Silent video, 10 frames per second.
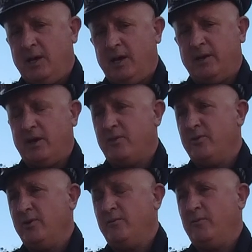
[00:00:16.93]
and a
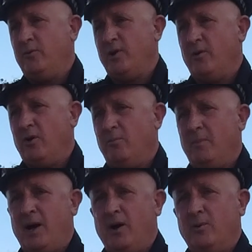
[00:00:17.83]
34-year-old
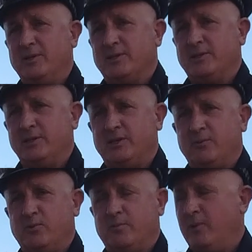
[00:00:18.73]
male is
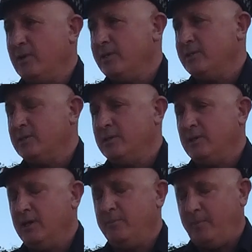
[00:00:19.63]
assisting police
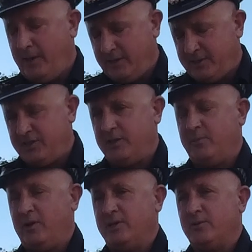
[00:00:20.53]

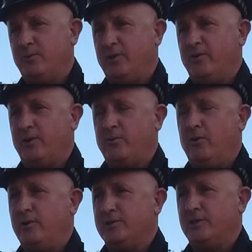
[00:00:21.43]
with their
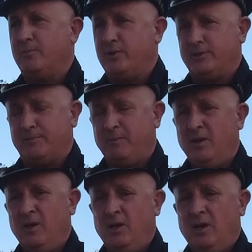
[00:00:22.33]
inquiries at present.
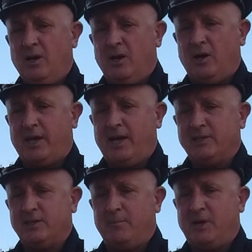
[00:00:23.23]
I
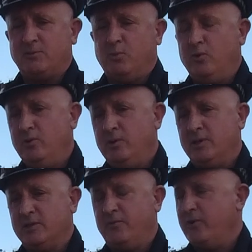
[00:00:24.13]
can't say much more.
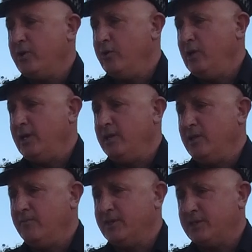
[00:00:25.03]
It's very early in
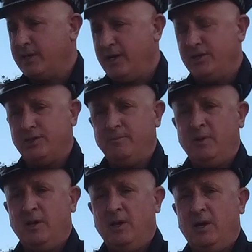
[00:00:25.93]
the investigation,
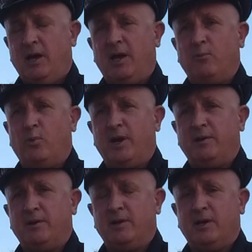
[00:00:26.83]
and
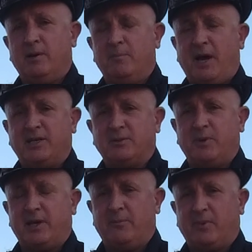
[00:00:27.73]
when matters
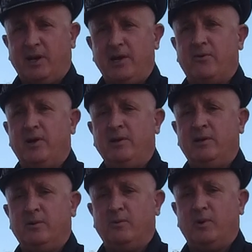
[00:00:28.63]
become clearer,
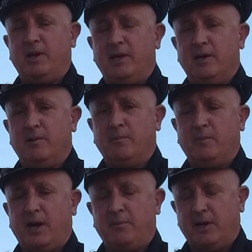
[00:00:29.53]
we
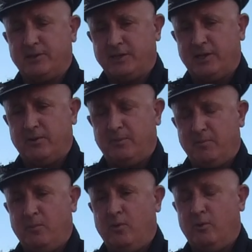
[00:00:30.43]
may be able to tell you a
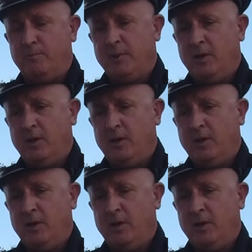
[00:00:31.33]
bit more.